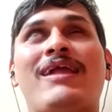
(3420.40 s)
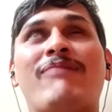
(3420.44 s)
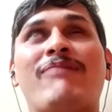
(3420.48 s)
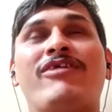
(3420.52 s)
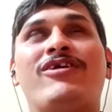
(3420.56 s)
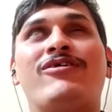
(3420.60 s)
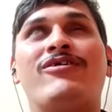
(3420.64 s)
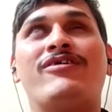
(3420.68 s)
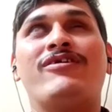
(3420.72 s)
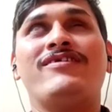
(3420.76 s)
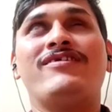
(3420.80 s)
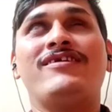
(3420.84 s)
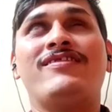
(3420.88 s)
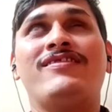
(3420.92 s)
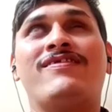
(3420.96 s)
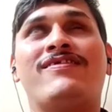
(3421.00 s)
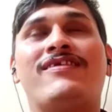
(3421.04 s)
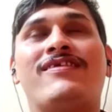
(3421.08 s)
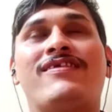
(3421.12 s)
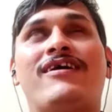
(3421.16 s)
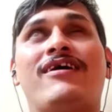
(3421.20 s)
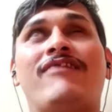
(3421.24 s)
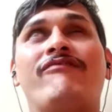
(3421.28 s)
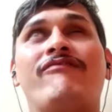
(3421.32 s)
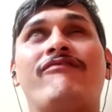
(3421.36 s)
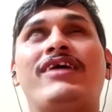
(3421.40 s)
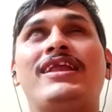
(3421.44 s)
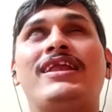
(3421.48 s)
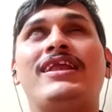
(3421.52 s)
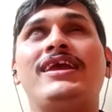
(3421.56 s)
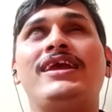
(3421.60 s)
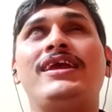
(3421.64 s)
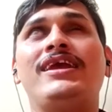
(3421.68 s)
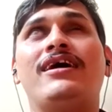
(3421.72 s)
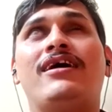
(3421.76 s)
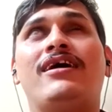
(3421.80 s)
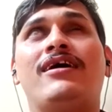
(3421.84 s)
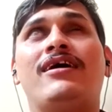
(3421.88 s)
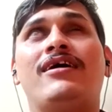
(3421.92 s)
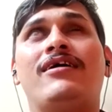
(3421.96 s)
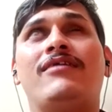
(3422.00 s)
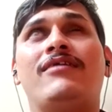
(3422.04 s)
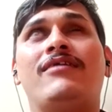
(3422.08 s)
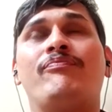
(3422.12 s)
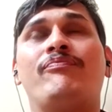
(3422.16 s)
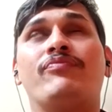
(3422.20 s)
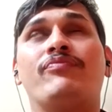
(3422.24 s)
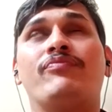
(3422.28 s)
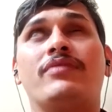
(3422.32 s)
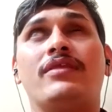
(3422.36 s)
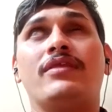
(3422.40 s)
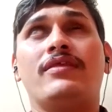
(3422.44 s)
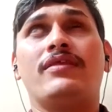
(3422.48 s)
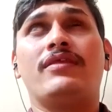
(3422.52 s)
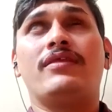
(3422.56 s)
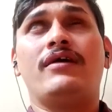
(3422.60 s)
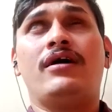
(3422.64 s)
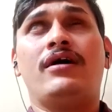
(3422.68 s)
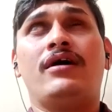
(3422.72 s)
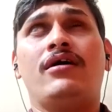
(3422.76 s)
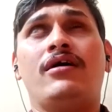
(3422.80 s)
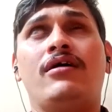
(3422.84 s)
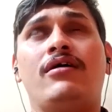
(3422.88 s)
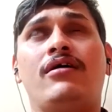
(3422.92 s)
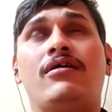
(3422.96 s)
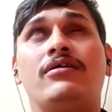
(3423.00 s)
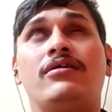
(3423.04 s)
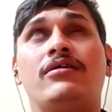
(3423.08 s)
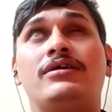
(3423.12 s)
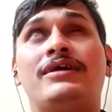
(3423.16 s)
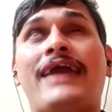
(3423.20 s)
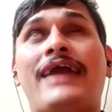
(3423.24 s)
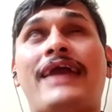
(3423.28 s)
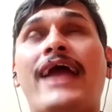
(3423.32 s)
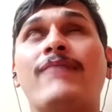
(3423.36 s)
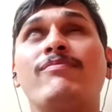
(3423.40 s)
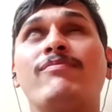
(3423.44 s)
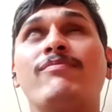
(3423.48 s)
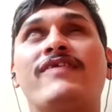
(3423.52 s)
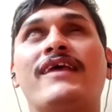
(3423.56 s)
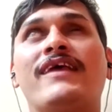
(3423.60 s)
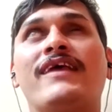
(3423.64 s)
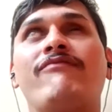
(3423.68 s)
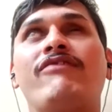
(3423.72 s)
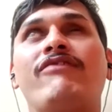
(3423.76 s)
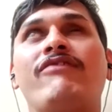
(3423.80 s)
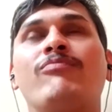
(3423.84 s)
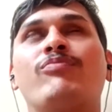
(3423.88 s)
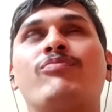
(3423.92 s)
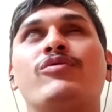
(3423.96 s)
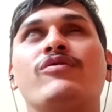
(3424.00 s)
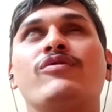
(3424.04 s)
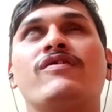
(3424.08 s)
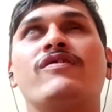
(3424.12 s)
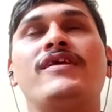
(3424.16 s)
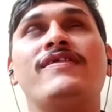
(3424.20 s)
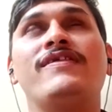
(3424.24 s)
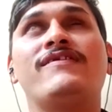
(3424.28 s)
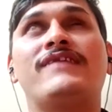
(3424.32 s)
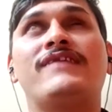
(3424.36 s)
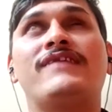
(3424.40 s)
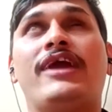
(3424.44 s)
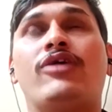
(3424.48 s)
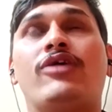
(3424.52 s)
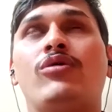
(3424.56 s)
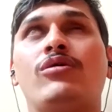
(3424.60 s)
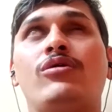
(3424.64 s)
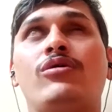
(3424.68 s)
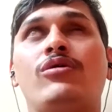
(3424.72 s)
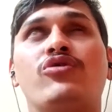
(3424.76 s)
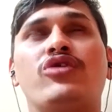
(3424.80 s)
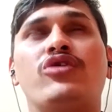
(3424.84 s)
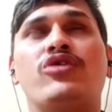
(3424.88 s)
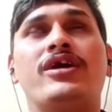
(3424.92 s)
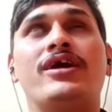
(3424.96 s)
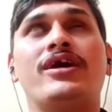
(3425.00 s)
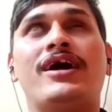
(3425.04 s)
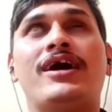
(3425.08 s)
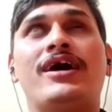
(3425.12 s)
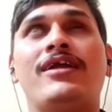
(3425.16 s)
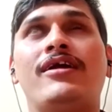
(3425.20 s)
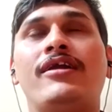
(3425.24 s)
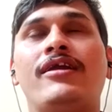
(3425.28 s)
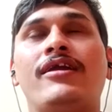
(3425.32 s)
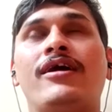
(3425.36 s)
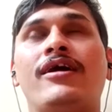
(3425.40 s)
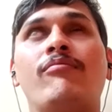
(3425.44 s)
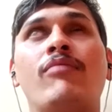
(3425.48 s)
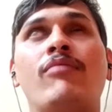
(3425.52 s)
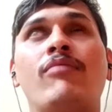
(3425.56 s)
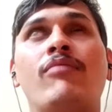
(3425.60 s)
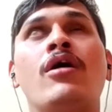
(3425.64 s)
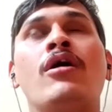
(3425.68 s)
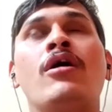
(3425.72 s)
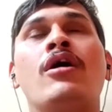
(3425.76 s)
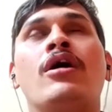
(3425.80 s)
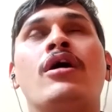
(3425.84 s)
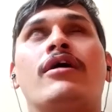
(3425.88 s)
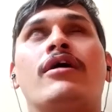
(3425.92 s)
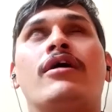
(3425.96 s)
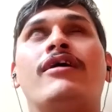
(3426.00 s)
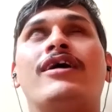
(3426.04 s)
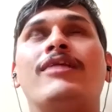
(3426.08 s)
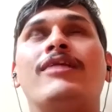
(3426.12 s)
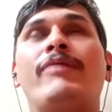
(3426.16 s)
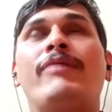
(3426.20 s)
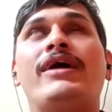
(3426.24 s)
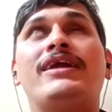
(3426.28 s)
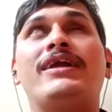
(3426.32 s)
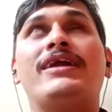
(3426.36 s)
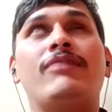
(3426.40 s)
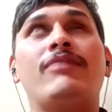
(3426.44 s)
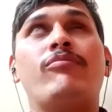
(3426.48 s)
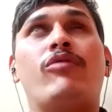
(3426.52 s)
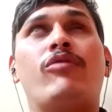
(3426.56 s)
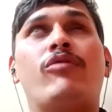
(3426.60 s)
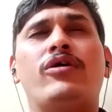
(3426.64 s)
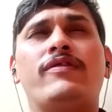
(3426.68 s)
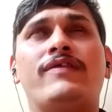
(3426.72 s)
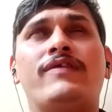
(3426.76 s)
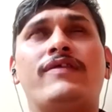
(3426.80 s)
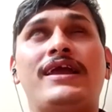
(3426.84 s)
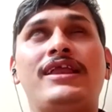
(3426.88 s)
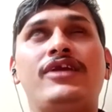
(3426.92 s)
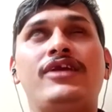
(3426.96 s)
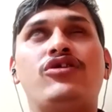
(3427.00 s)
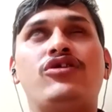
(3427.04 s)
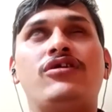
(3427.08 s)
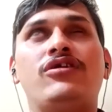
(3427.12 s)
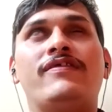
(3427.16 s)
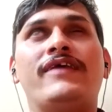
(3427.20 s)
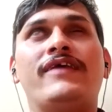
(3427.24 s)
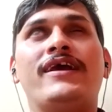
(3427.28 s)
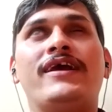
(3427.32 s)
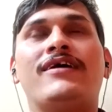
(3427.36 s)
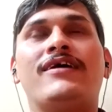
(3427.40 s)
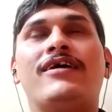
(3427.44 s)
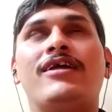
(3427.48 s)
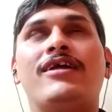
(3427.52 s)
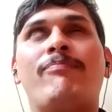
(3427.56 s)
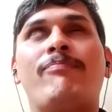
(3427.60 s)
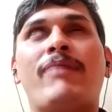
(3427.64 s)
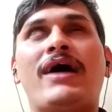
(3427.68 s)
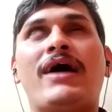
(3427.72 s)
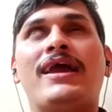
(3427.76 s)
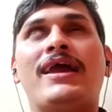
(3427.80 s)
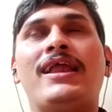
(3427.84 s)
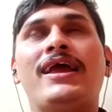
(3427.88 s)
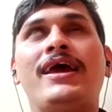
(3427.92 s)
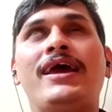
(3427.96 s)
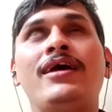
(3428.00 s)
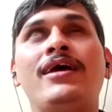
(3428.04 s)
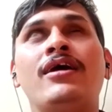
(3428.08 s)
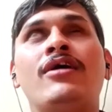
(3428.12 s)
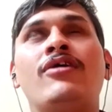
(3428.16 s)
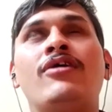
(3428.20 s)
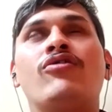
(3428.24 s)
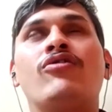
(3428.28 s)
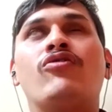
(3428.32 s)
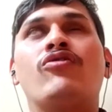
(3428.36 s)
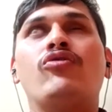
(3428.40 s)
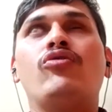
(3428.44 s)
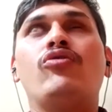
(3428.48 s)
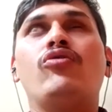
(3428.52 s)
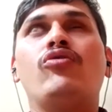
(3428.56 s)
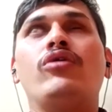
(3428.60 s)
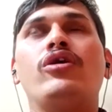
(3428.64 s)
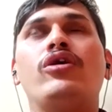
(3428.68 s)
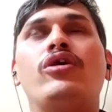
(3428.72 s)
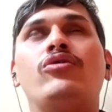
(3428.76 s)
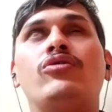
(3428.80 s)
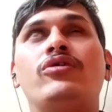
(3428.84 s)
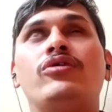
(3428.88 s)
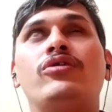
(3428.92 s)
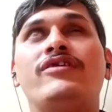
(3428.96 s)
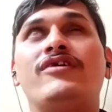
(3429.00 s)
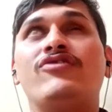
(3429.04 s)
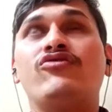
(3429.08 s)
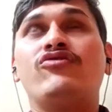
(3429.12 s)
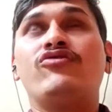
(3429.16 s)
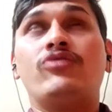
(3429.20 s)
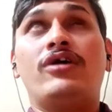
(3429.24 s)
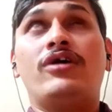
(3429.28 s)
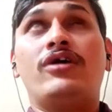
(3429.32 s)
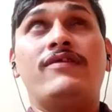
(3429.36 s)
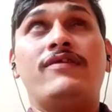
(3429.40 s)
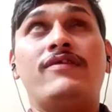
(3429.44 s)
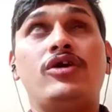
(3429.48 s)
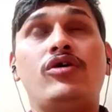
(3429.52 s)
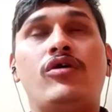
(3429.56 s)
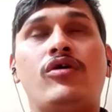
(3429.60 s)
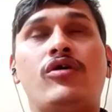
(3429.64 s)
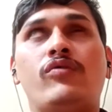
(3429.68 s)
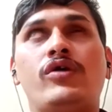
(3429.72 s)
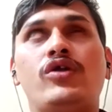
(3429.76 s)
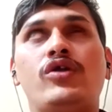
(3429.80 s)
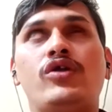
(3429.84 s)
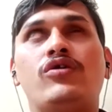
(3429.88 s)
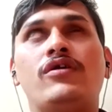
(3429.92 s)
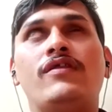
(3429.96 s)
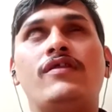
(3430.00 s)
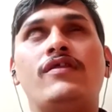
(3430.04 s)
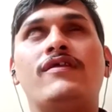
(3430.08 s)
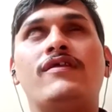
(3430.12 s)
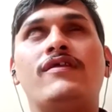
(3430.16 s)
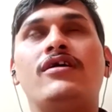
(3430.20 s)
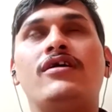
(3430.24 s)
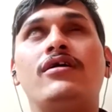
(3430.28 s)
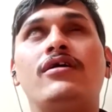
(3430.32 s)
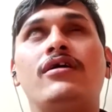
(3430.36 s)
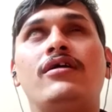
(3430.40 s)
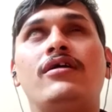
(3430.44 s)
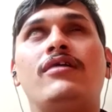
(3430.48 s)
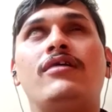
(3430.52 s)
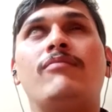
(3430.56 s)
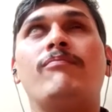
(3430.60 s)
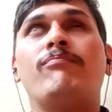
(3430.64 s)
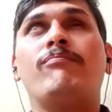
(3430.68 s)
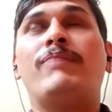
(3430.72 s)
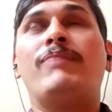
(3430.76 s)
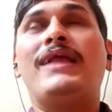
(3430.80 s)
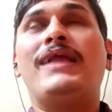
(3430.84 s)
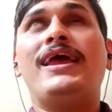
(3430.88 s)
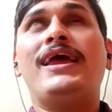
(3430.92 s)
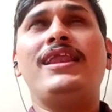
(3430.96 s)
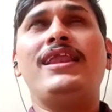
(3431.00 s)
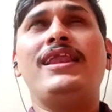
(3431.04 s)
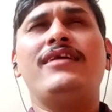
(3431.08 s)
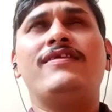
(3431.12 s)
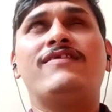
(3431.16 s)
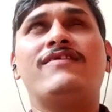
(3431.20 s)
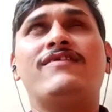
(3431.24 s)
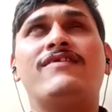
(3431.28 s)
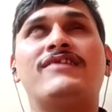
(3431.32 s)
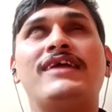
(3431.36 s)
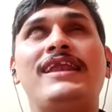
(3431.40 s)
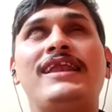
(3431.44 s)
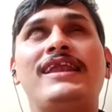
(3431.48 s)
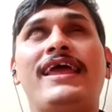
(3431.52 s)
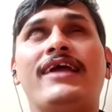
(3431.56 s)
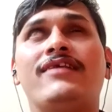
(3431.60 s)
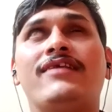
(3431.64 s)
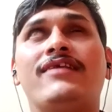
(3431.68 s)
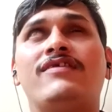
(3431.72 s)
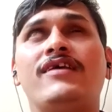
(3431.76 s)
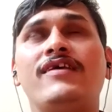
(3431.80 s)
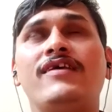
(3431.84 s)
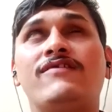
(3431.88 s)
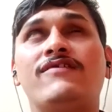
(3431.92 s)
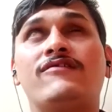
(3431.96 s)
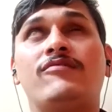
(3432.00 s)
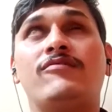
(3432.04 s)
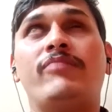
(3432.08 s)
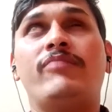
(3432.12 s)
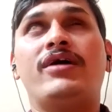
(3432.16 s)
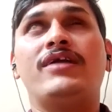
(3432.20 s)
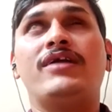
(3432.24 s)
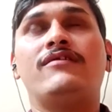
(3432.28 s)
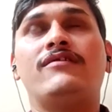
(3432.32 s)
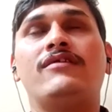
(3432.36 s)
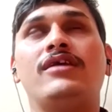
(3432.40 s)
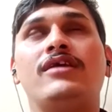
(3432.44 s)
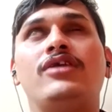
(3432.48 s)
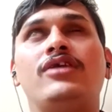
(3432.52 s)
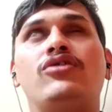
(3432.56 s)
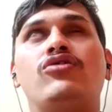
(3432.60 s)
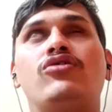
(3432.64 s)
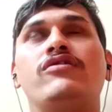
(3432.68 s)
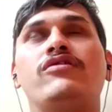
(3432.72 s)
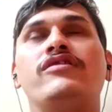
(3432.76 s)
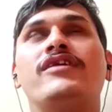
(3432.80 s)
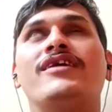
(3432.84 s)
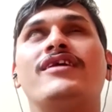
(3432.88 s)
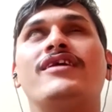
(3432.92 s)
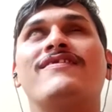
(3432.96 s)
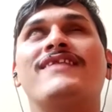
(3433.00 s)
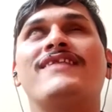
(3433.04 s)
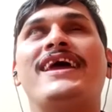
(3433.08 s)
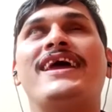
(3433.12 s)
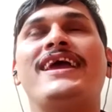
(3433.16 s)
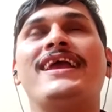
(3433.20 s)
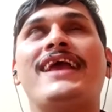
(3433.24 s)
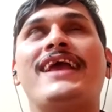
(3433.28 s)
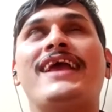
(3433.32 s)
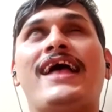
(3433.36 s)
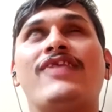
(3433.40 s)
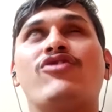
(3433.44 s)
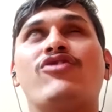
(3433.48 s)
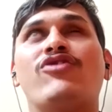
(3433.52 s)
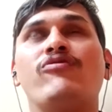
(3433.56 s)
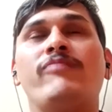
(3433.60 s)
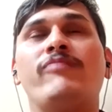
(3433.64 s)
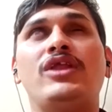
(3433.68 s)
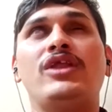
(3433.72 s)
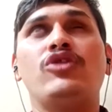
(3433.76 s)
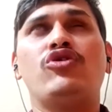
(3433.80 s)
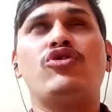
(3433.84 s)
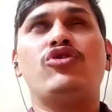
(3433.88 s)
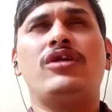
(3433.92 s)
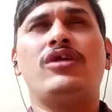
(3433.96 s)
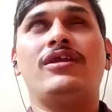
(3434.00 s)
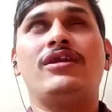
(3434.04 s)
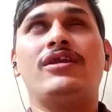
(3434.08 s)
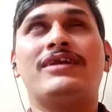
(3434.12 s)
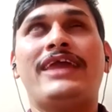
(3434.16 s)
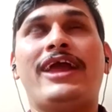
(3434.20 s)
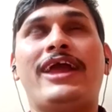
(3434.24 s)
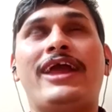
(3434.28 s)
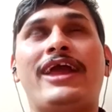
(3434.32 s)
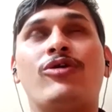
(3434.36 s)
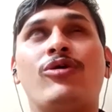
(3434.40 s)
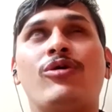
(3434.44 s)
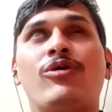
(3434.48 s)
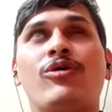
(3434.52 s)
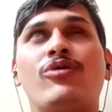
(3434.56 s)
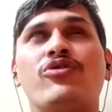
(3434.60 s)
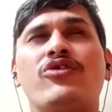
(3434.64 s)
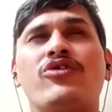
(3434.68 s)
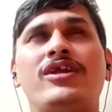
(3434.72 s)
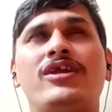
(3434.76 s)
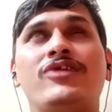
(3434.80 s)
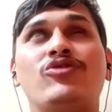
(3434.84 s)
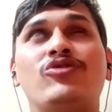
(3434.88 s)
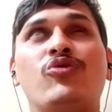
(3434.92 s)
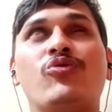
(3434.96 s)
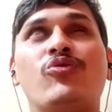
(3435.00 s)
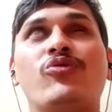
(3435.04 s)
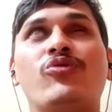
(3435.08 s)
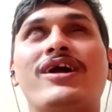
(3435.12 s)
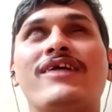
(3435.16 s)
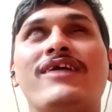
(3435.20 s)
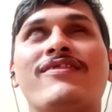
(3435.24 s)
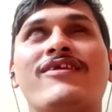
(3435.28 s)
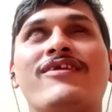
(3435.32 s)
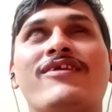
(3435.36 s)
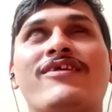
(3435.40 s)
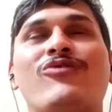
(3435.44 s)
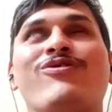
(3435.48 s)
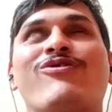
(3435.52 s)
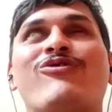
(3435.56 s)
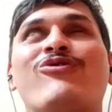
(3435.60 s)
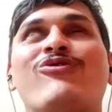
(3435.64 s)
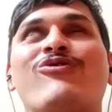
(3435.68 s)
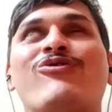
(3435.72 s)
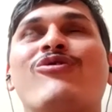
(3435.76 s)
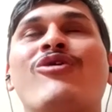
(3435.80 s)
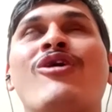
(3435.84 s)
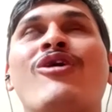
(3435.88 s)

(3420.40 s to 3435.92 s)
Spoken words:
because it's a very time saving process. Technology ke karan hum ghar baithe bahut sari cheeze kar pa rahe. So you know, just to answer your question sir, braille is still exists, but it just like as you mentioned, technology ne thoda sa usko